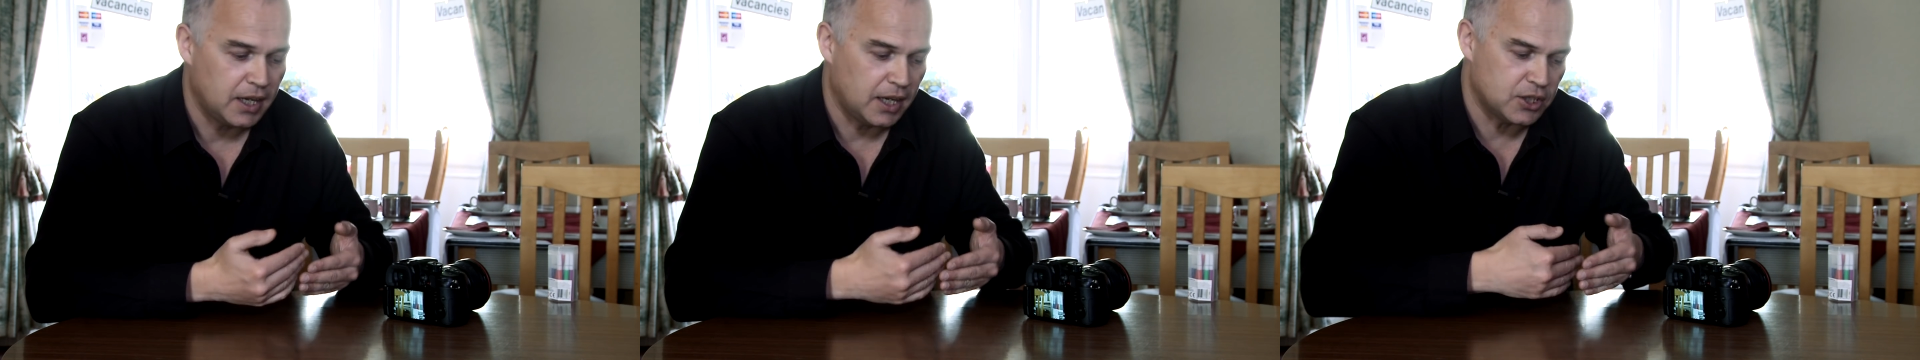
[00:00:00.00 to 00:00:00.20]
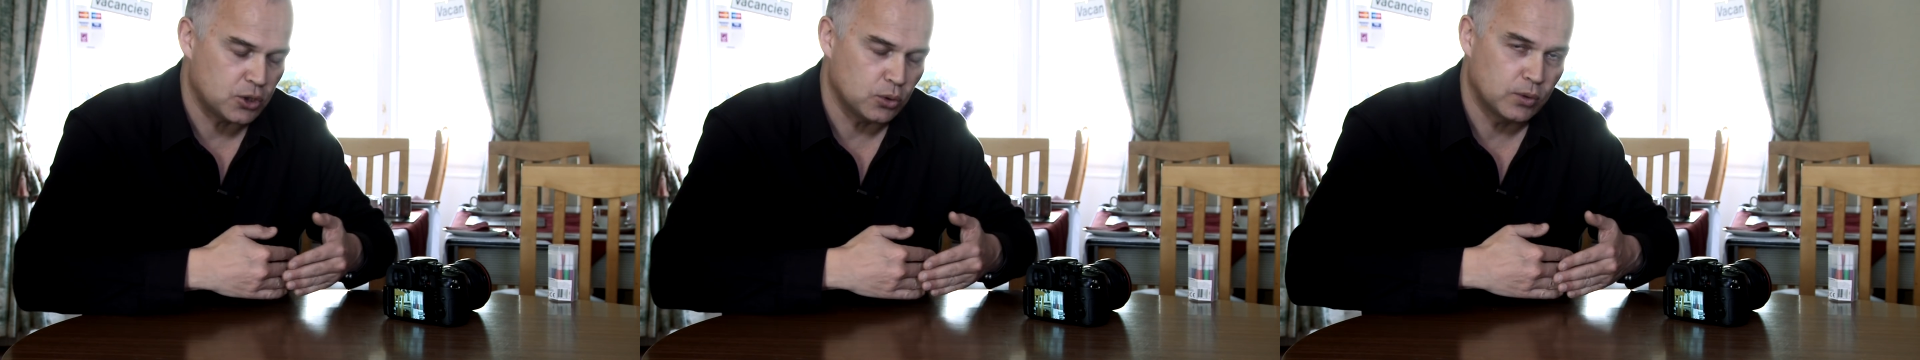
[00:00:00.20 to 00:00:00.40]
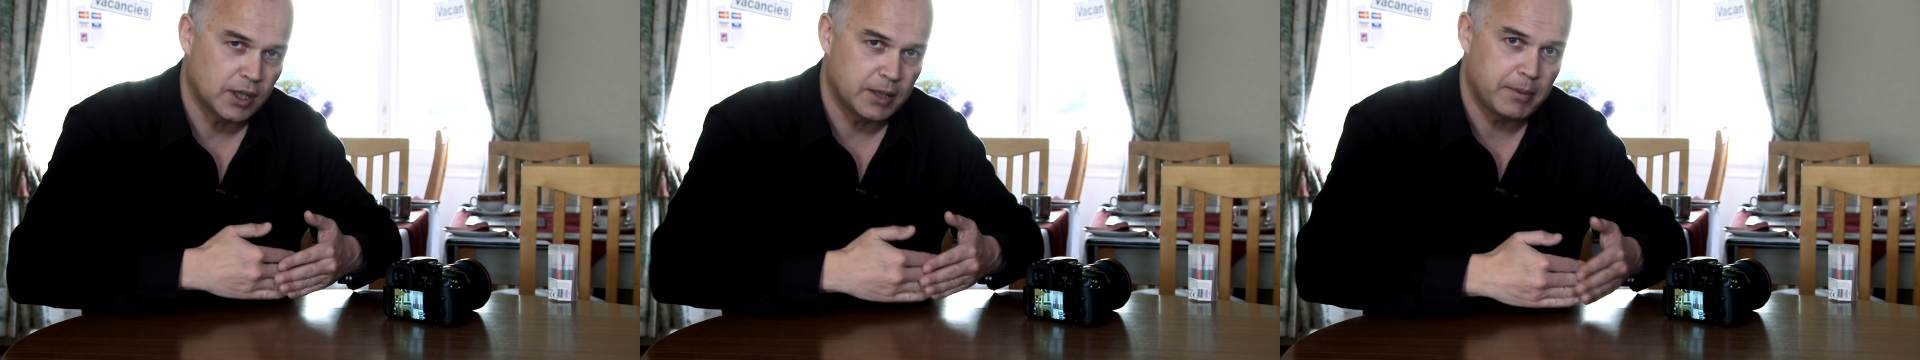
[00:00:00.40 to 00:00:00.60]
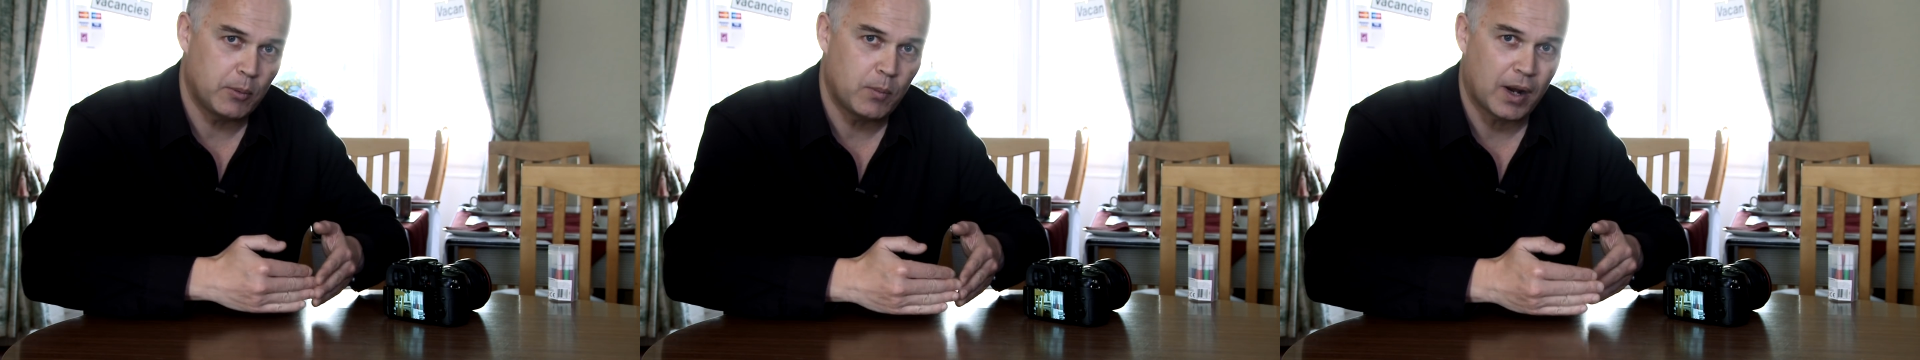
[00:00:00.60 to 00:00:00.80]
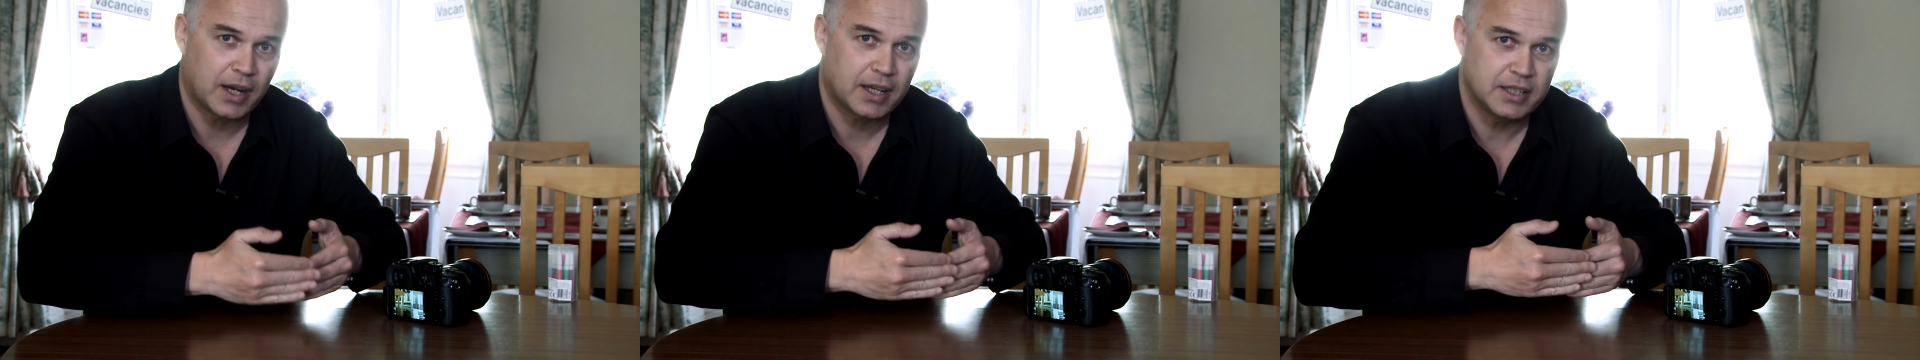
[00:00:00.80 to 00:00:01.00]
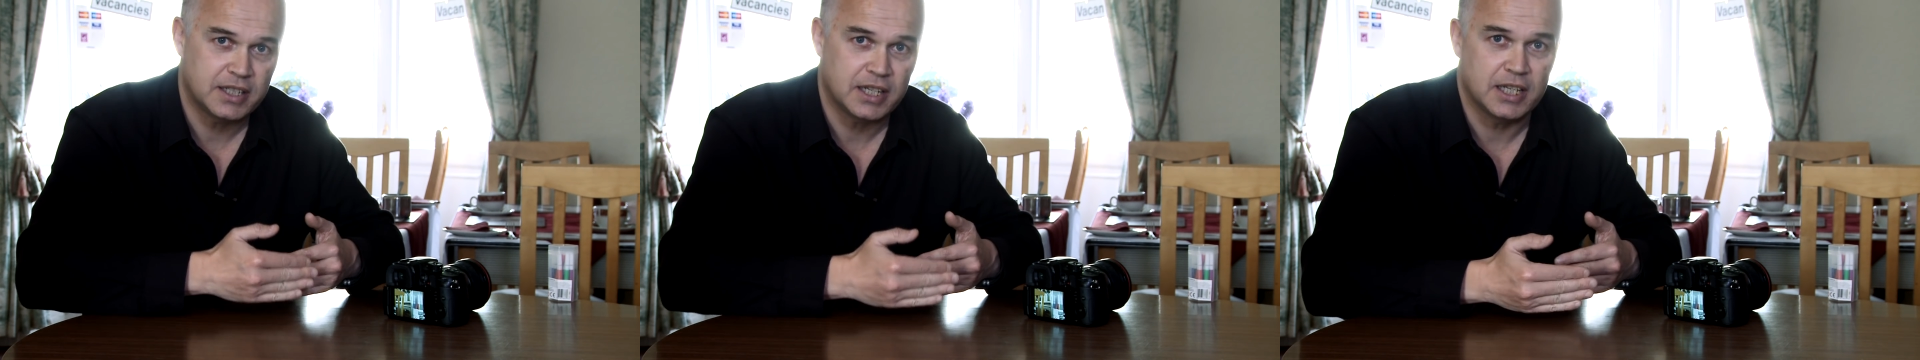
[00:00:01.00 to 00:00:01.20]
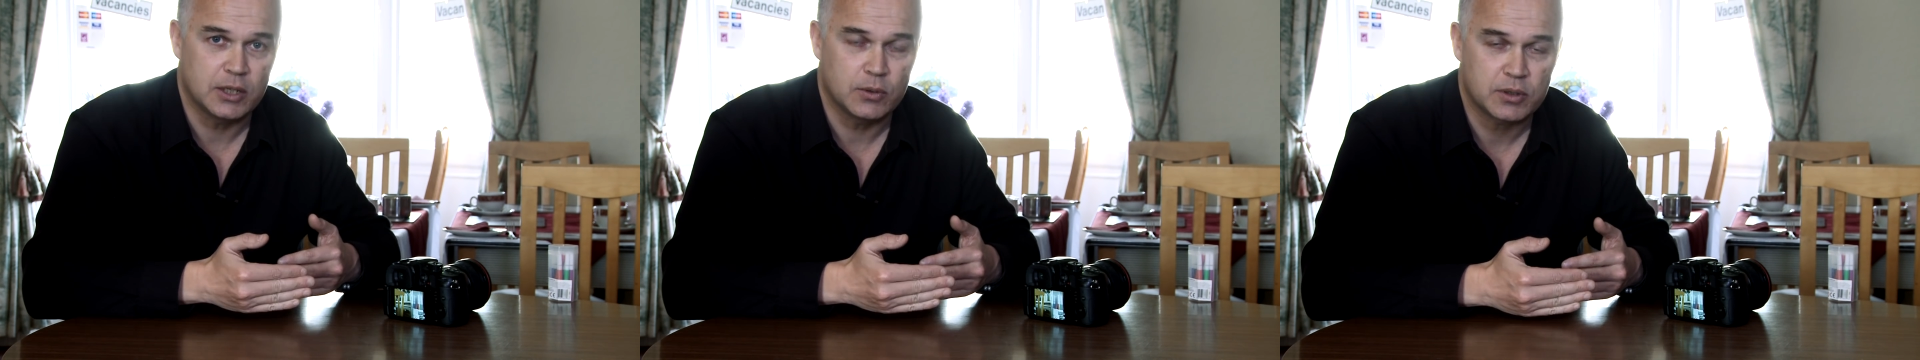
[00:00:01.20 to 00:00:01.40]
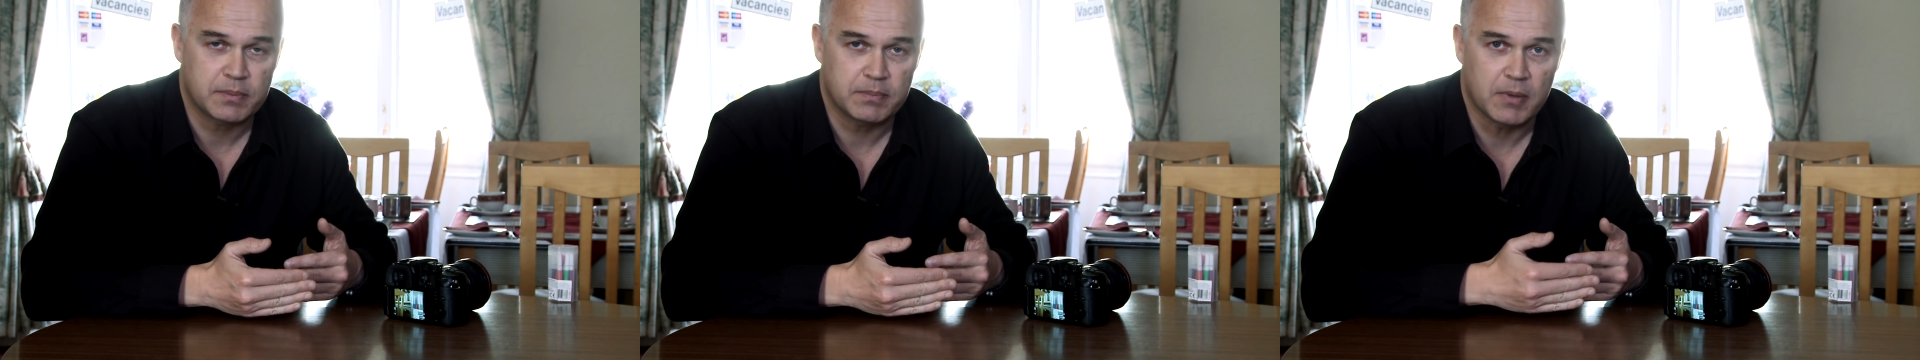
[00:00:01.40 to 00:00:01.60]
it's all going to be one
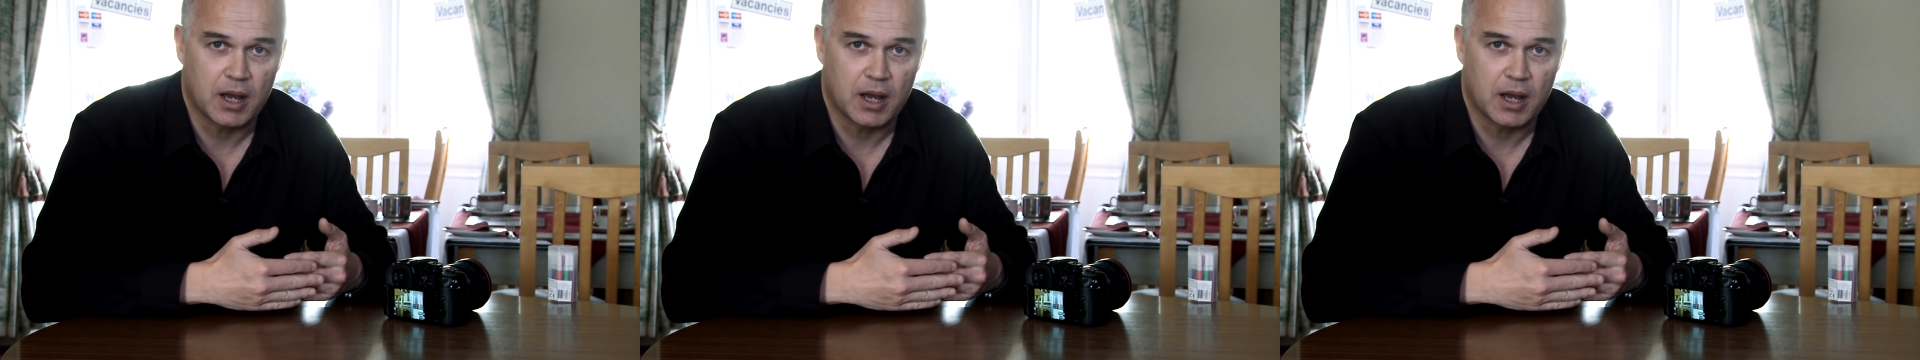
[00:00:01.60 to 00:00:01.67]
continuous